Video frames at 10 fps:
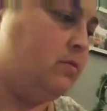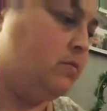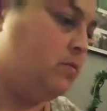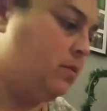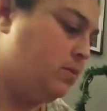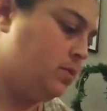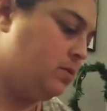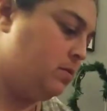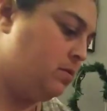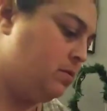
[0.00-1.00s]
Sorry, I'm
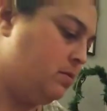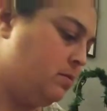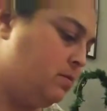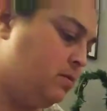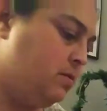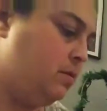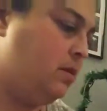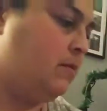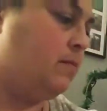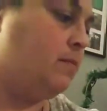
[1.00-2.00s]
just,
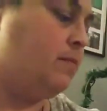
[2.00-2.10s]
yeah.